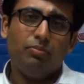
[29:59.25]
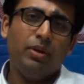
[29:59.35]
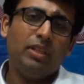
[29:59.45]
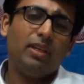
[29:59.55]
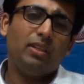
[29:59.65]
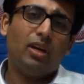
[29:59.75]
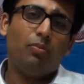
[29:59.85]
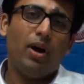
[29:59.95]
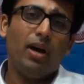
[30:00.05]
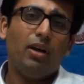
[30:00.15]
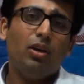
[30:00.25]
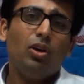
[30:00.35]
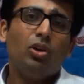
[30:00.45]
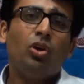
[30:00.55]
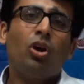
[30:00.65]
meaning thereby
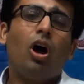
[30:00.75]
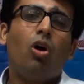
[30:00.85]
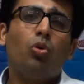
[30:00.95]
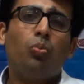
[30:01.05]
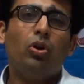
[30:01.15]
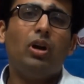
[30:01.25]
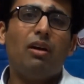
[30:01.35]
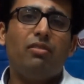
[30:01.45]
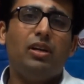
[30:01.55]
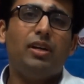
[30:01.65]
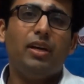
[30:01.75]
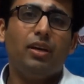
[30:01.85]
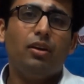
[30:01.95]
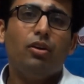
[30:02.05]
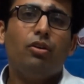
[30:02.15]
your output
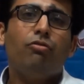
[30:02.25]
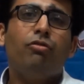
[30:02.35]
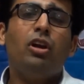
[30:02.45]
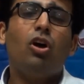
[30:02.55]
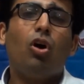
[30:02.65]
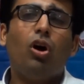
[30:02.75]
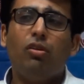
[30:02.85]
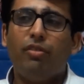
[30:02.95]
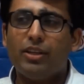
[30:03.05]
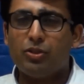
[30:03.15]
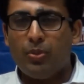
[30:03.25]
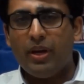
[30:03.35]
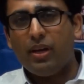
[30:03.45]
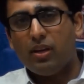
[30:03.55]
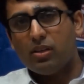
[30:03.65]
liability will always
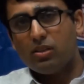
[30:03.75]
be